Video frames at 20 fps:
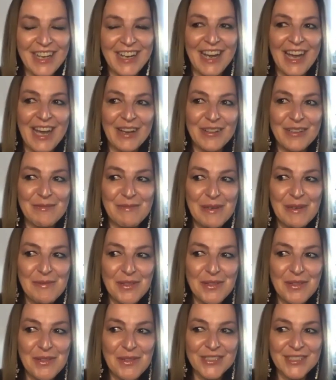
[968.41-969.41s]
And I
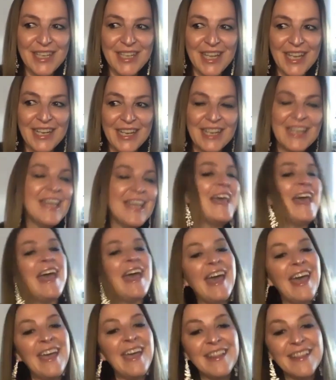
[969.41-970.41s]
remember her saying,
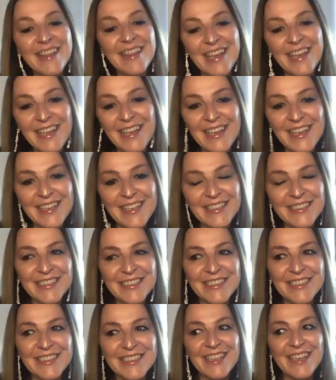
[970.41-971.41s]
and
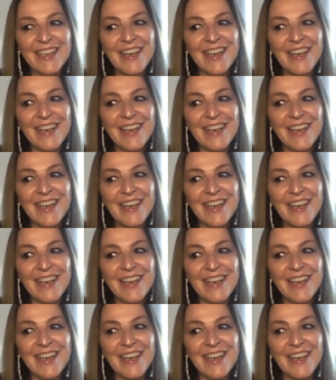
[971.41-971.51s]
ladies,